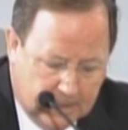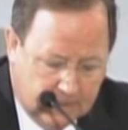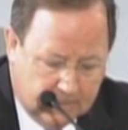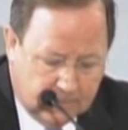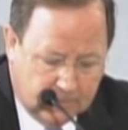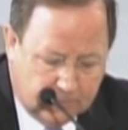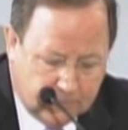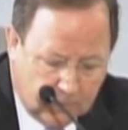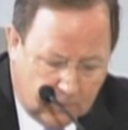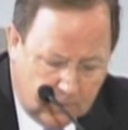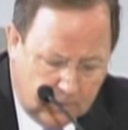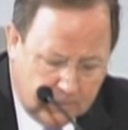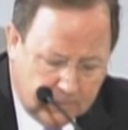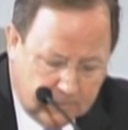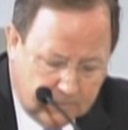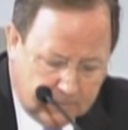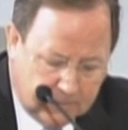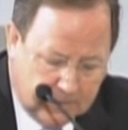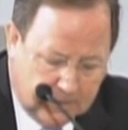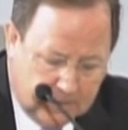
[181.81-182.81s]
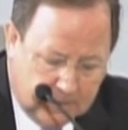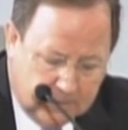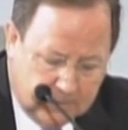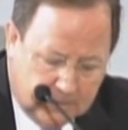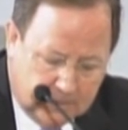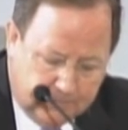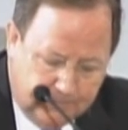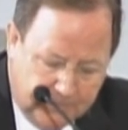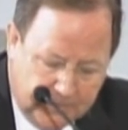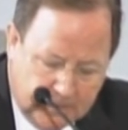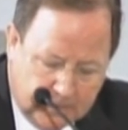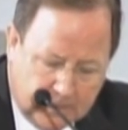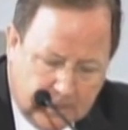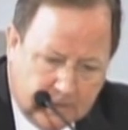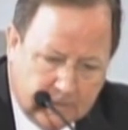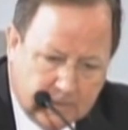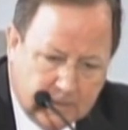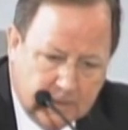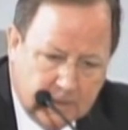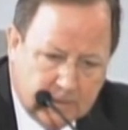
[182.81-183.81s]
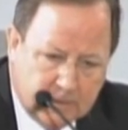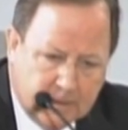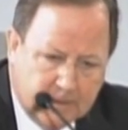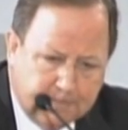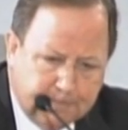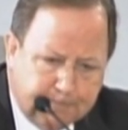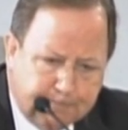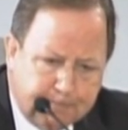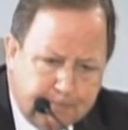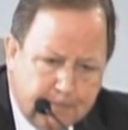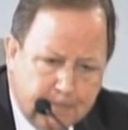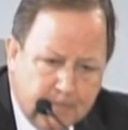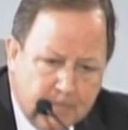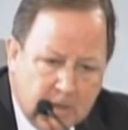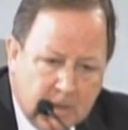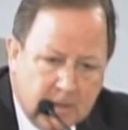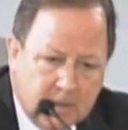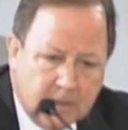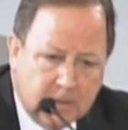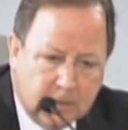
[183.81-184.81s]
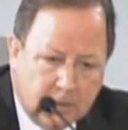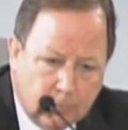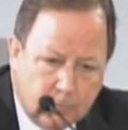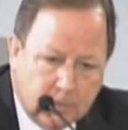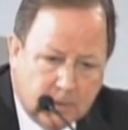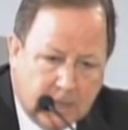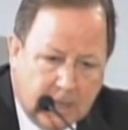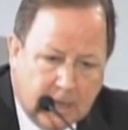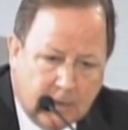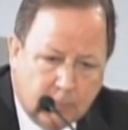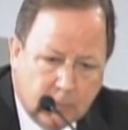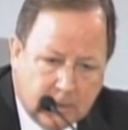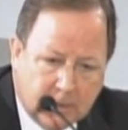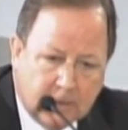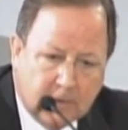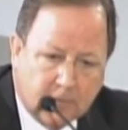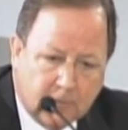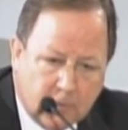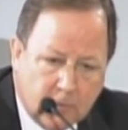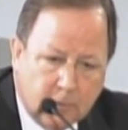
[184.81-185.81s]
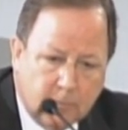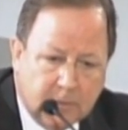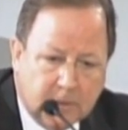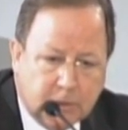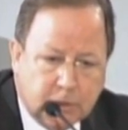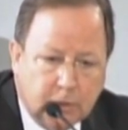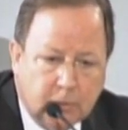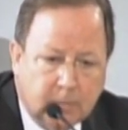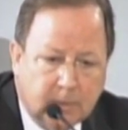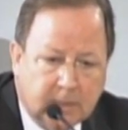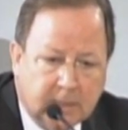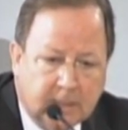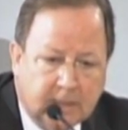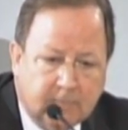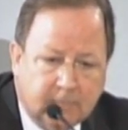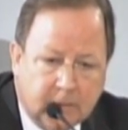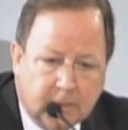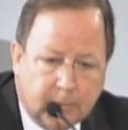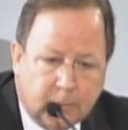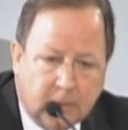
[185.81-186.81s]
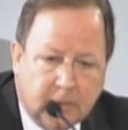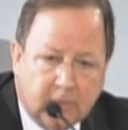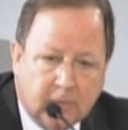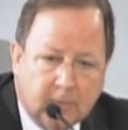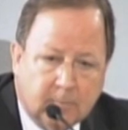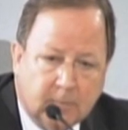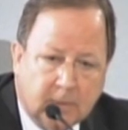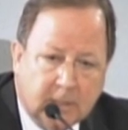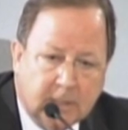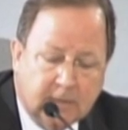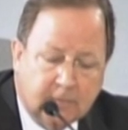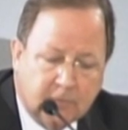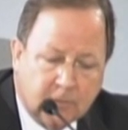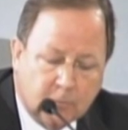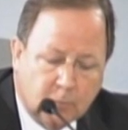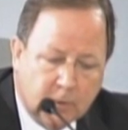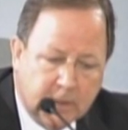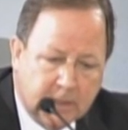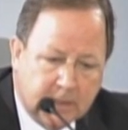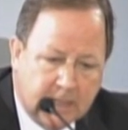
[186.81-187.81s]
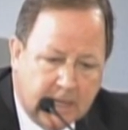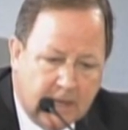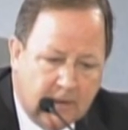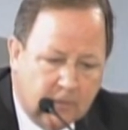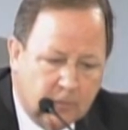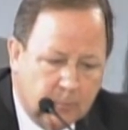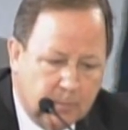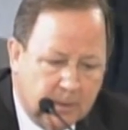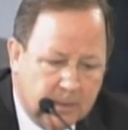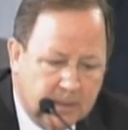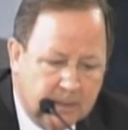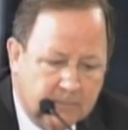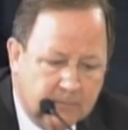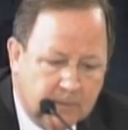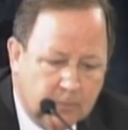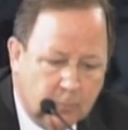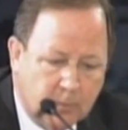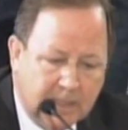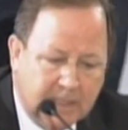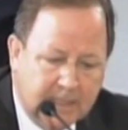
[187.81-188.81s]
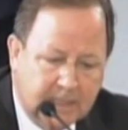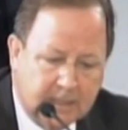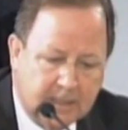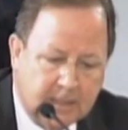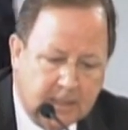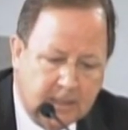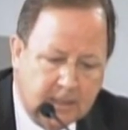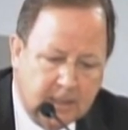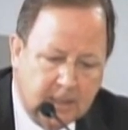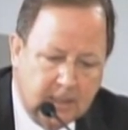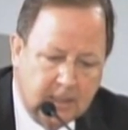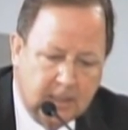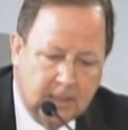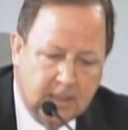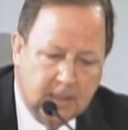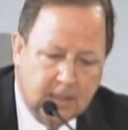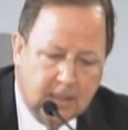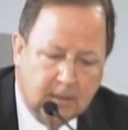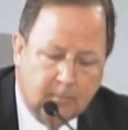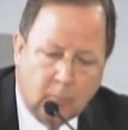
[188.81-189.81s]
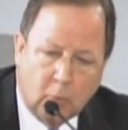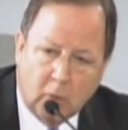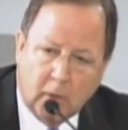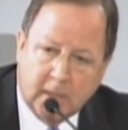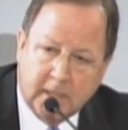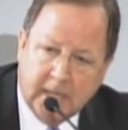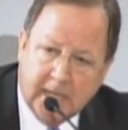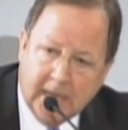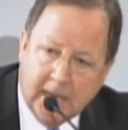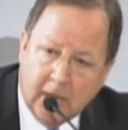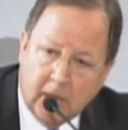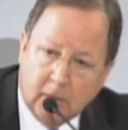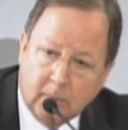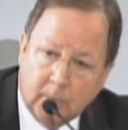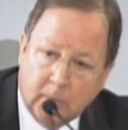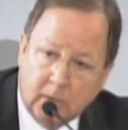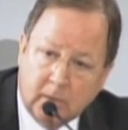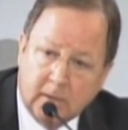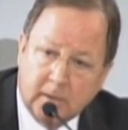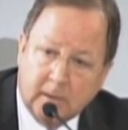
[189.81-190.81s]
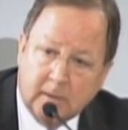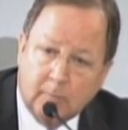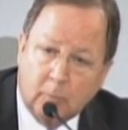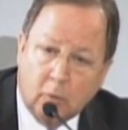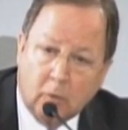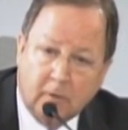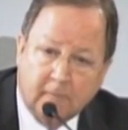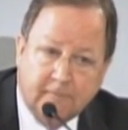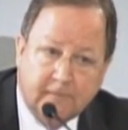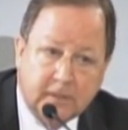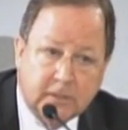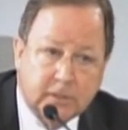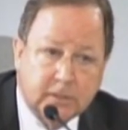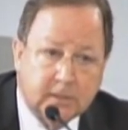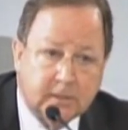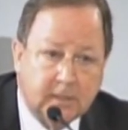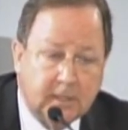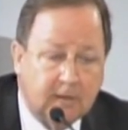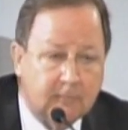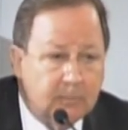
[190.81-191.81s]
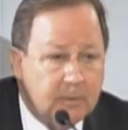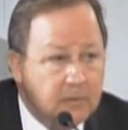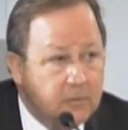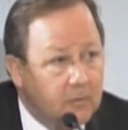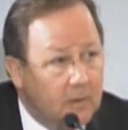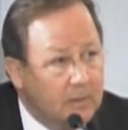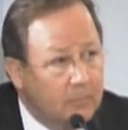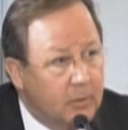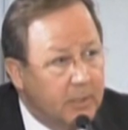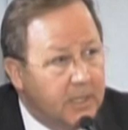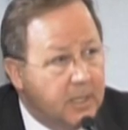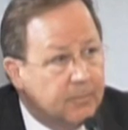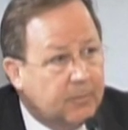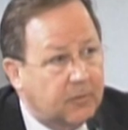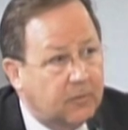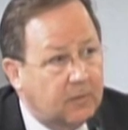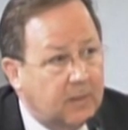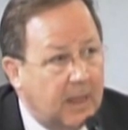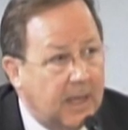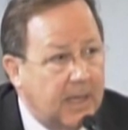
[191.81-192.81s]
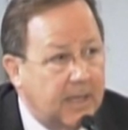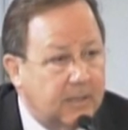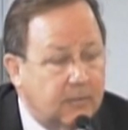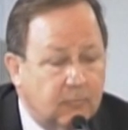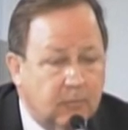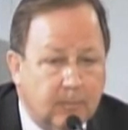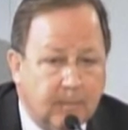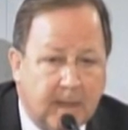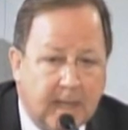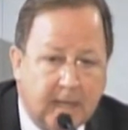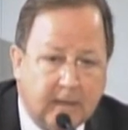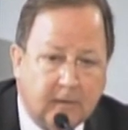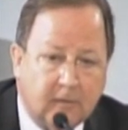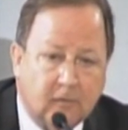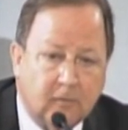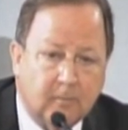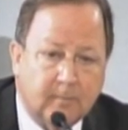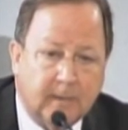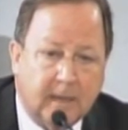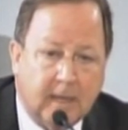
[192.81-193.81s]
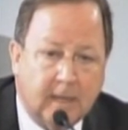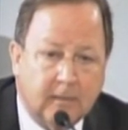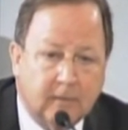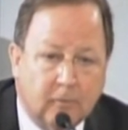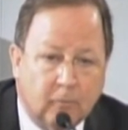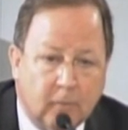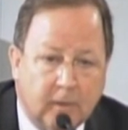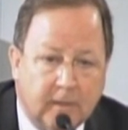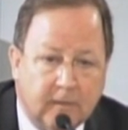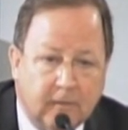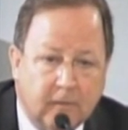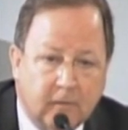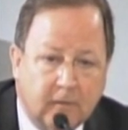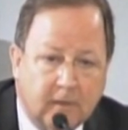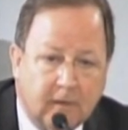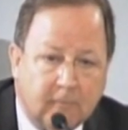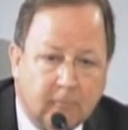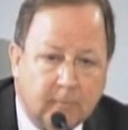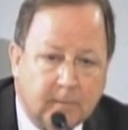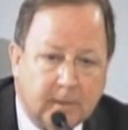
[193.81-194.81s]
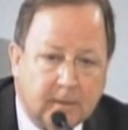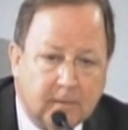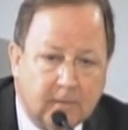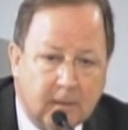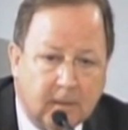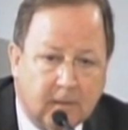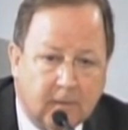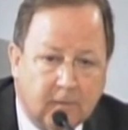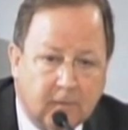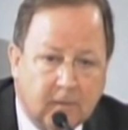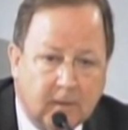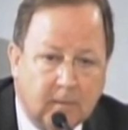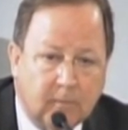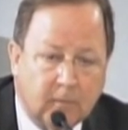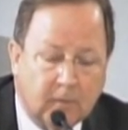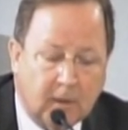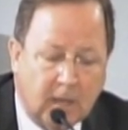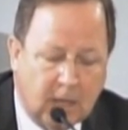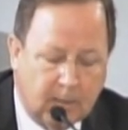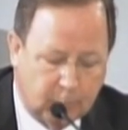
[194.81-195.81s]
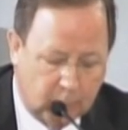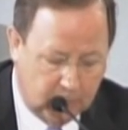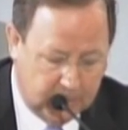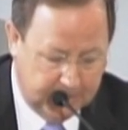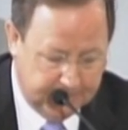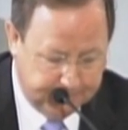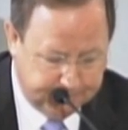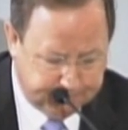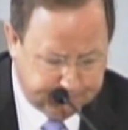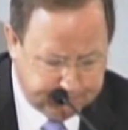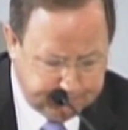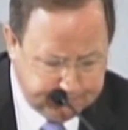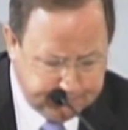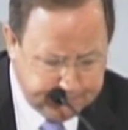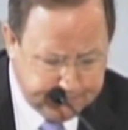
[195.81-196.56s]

The third thing and I think that I would assume that you believe and the President believes and we in the House believe that we need a more accountable and a more efficient government. So I'd bring up a slide to remind us about the way this government seems to operate.